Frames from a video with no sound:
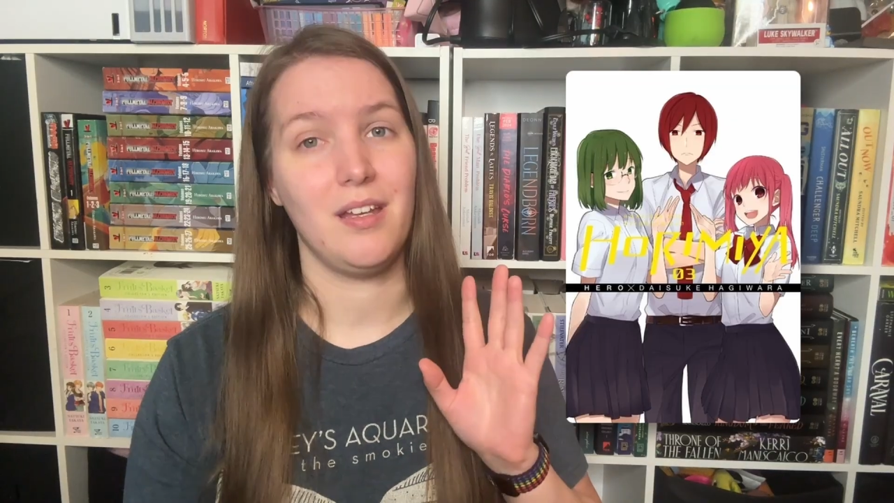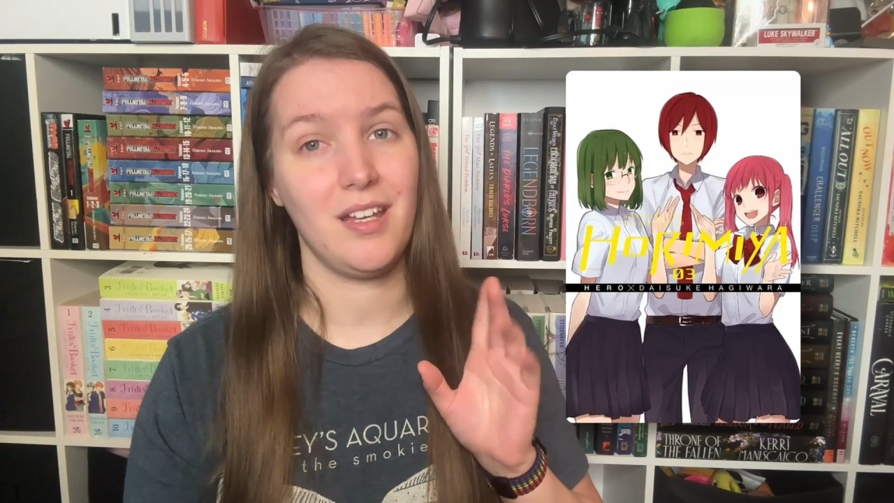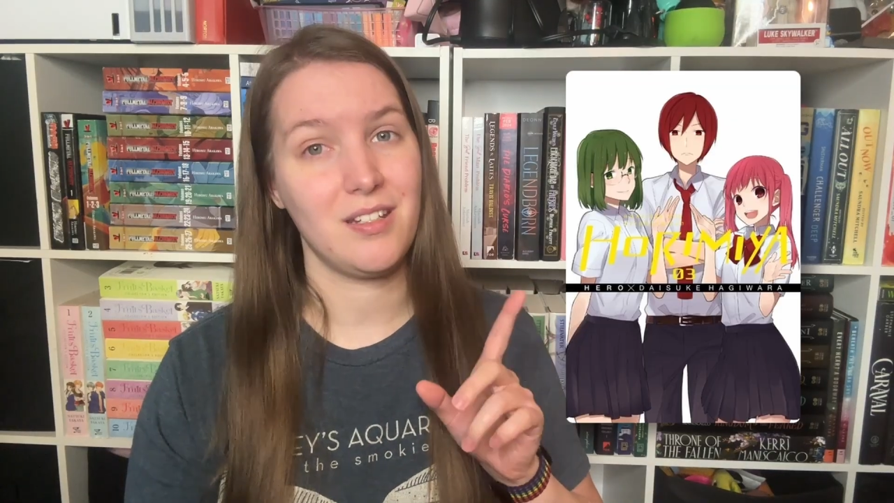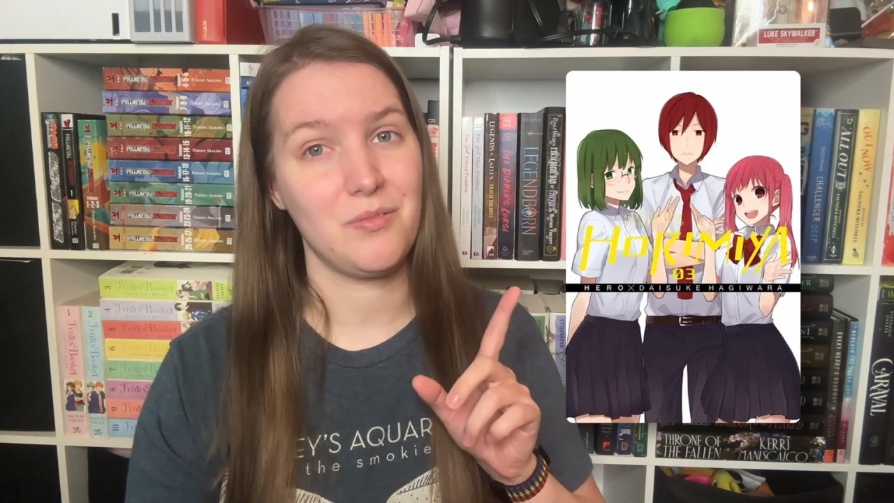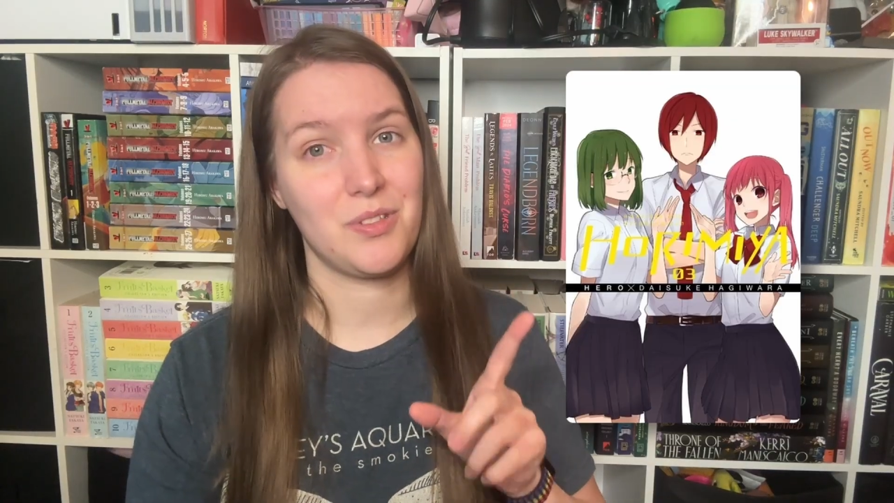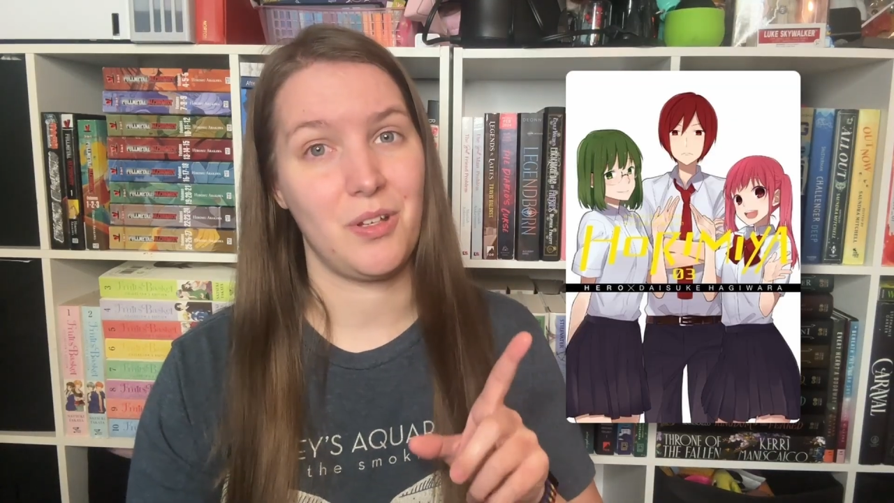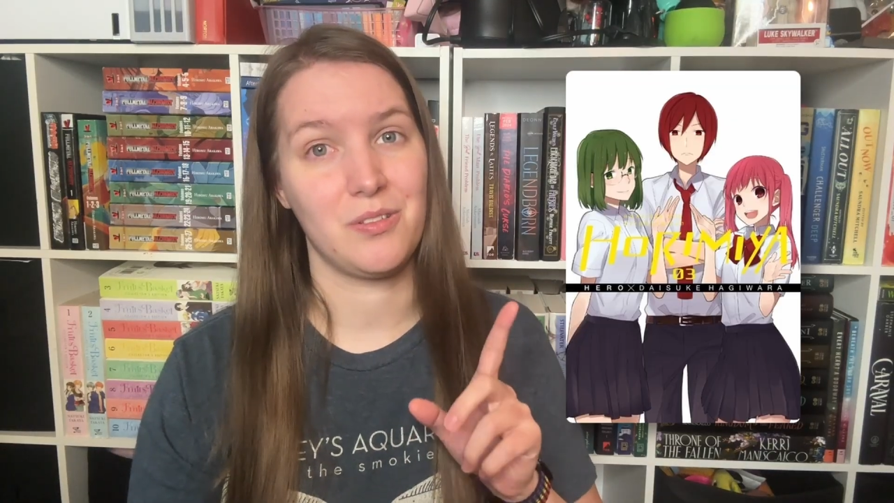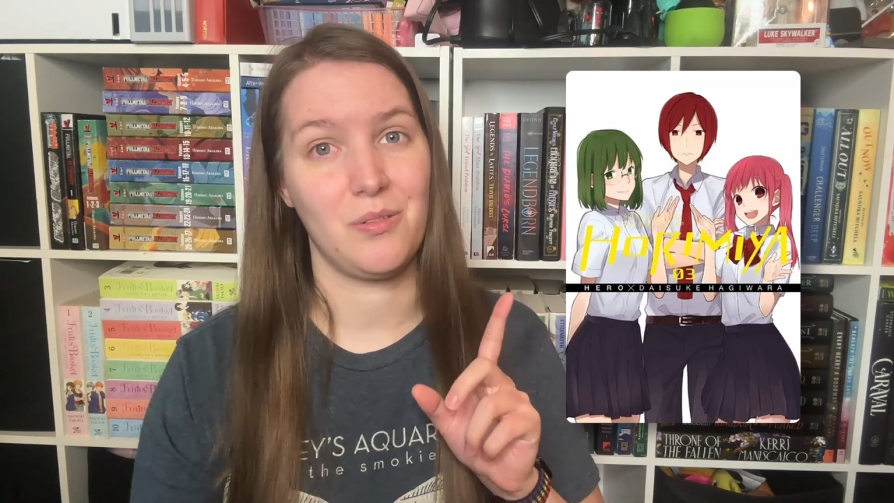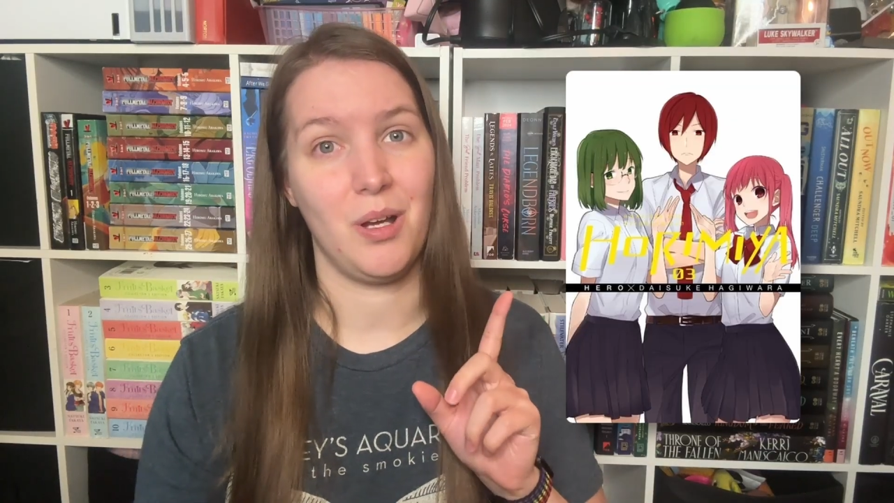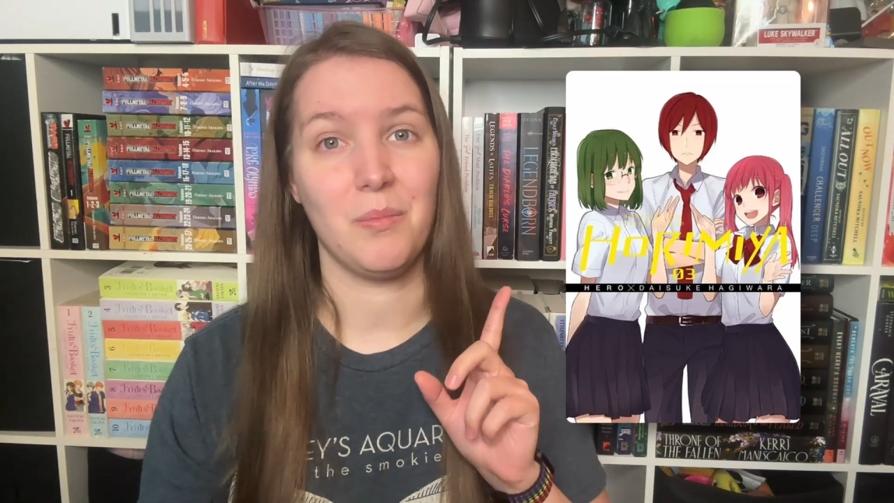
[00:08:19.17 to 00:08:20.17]
and it was
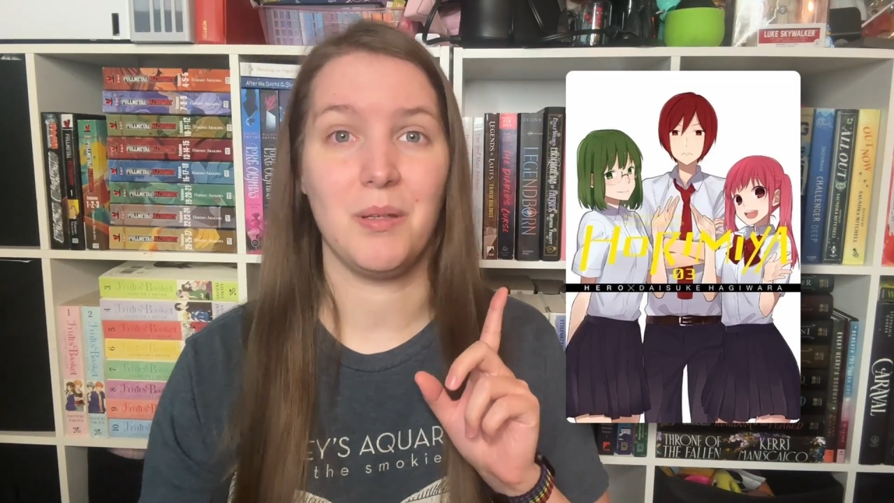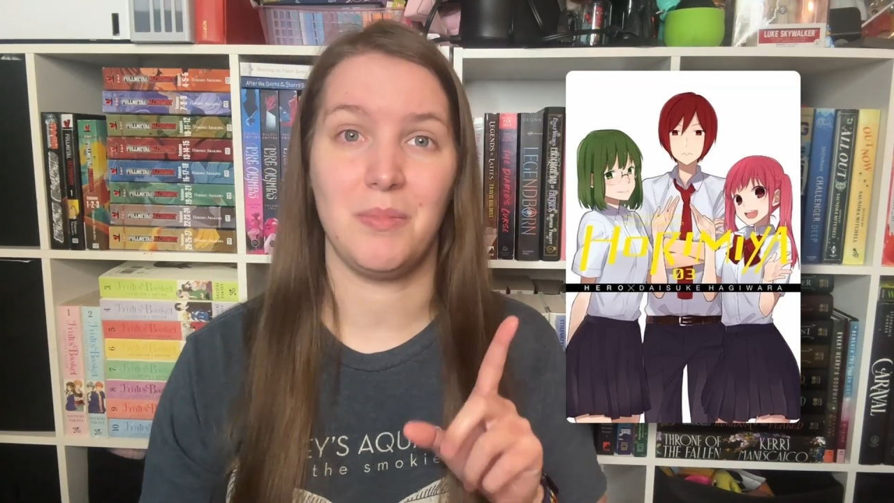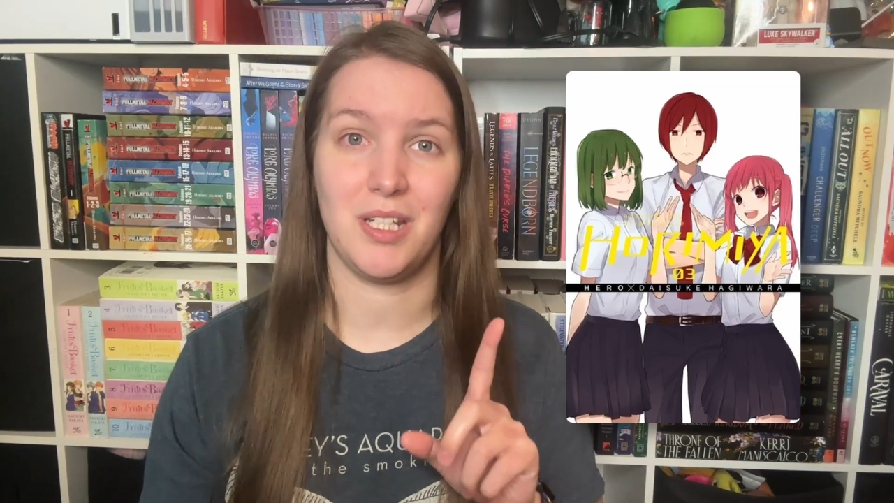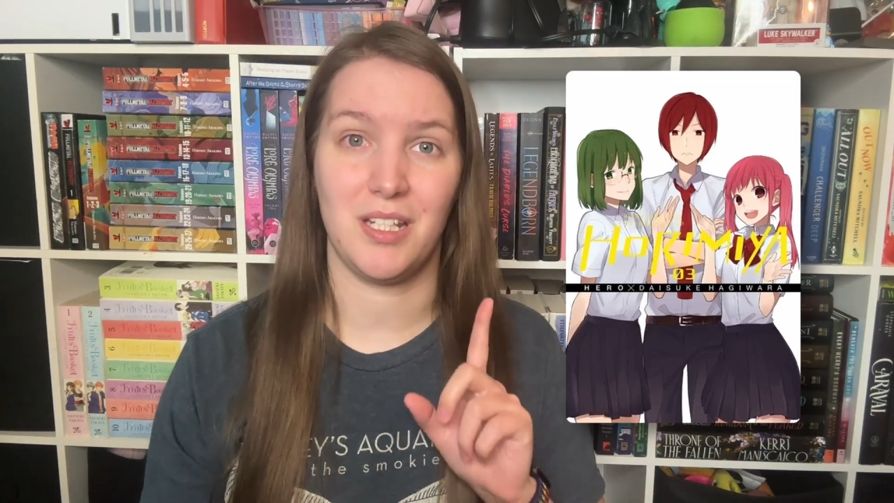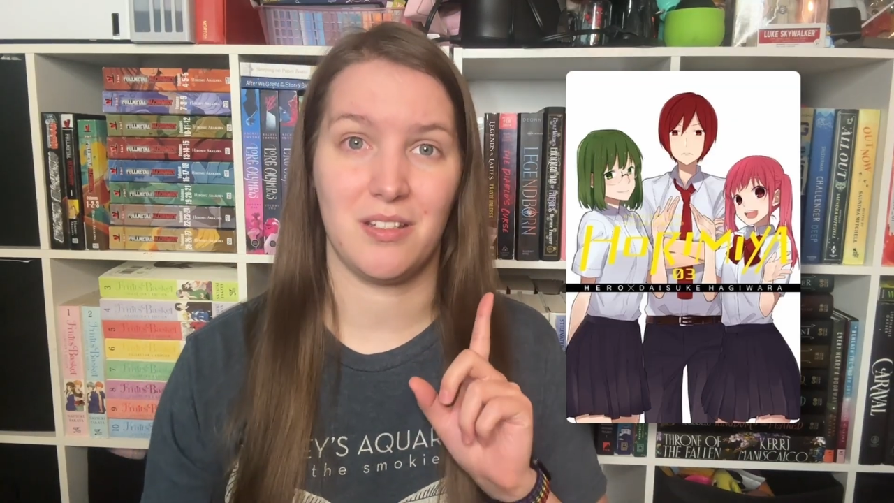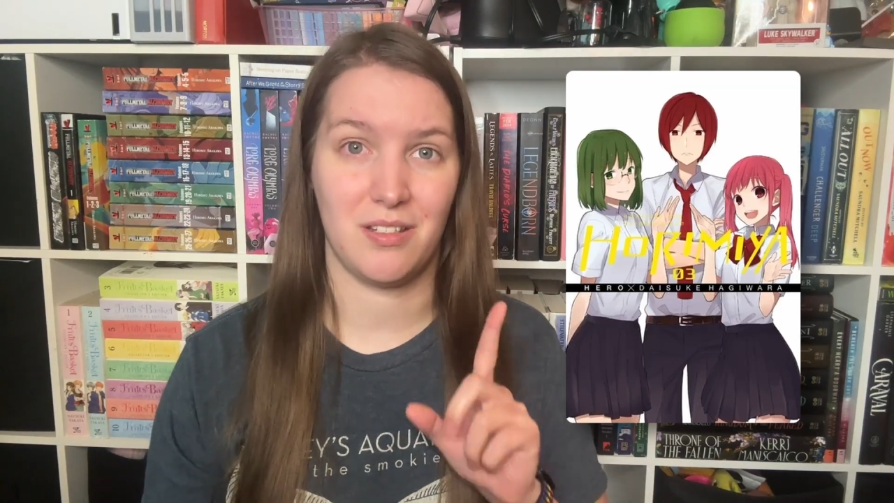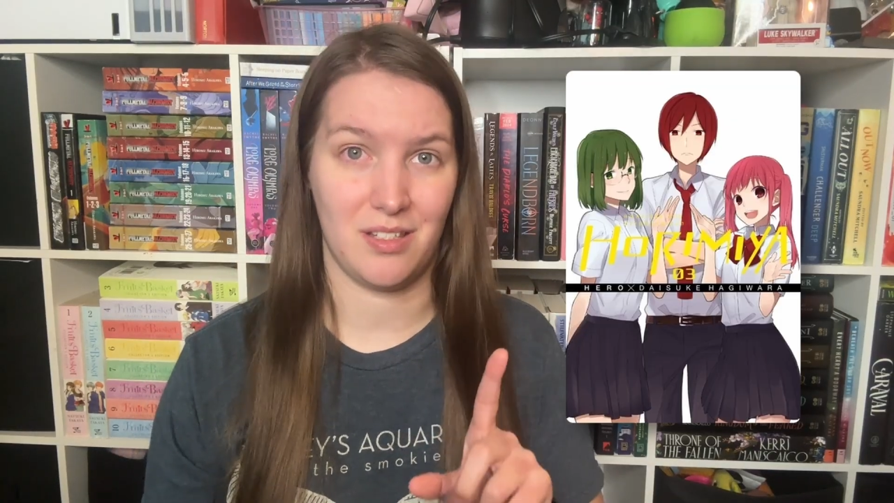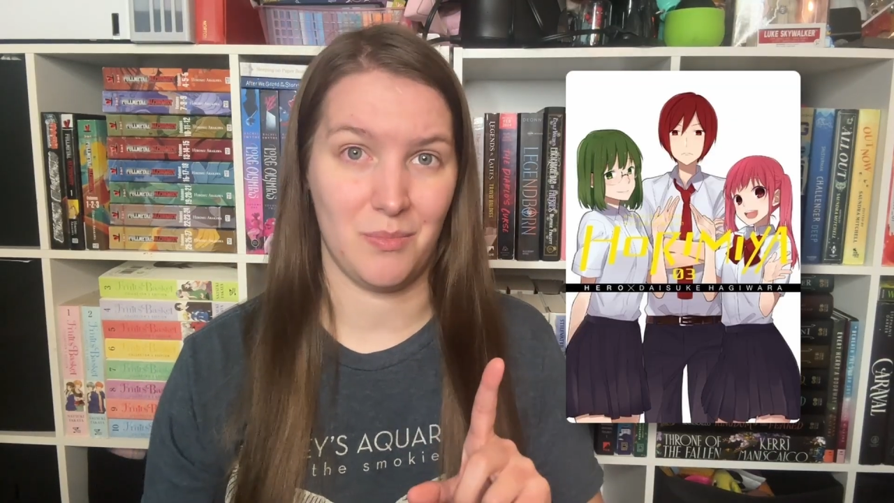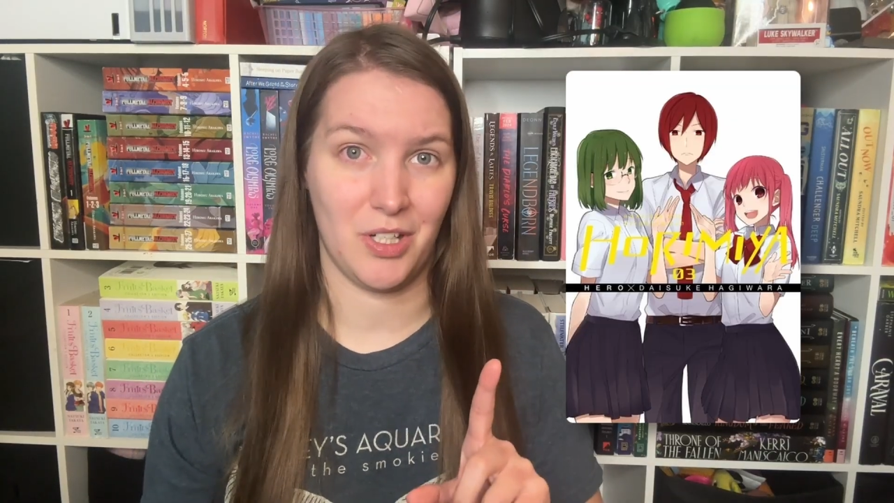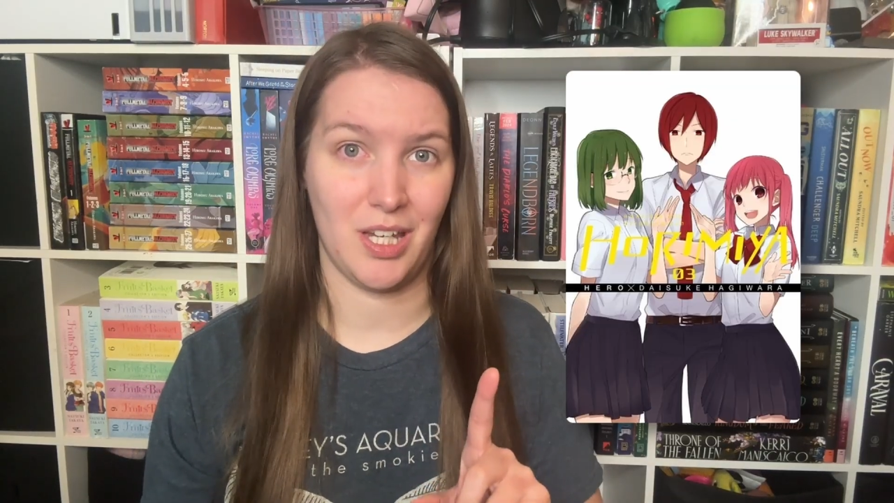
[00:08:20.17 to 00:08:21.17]
also on my Beanie's
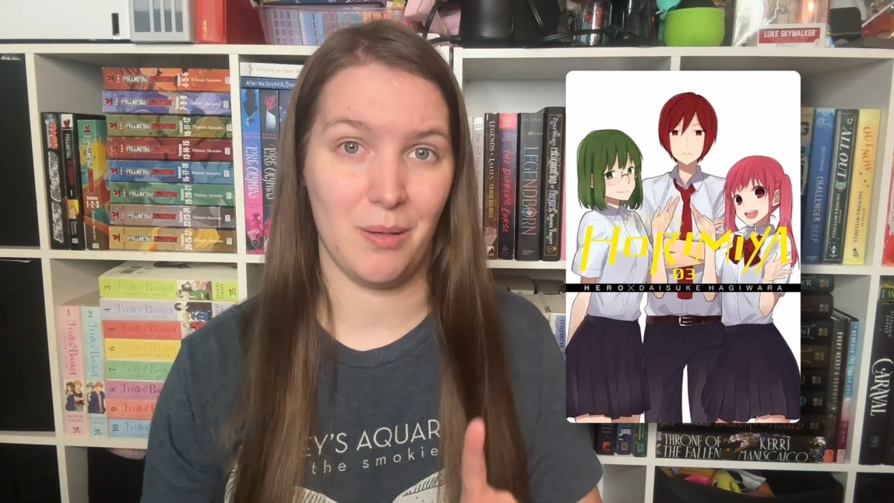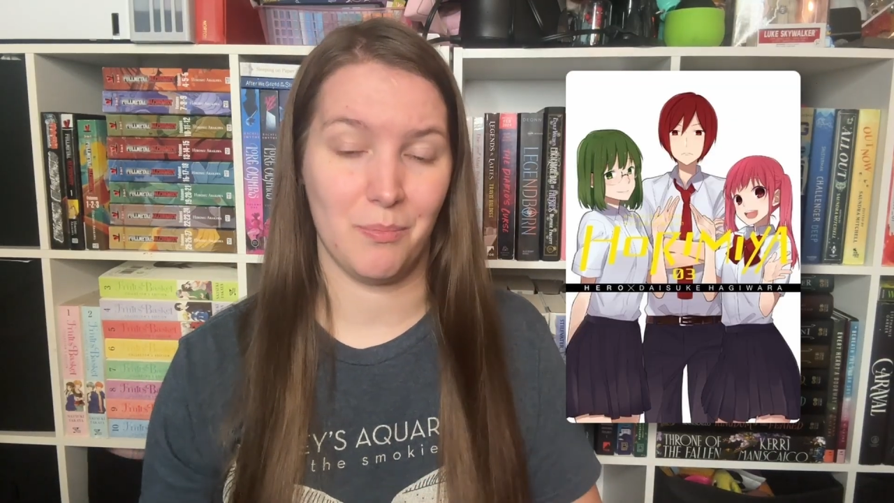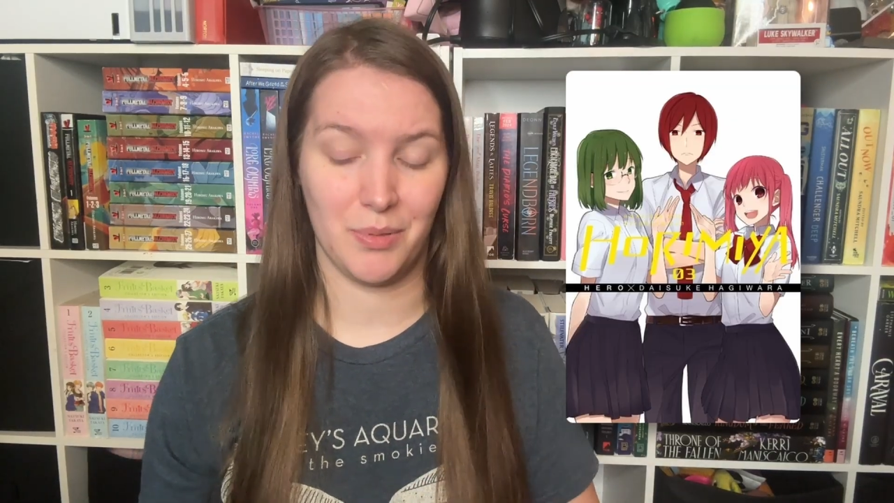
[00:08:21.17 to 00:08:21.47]
summer camp,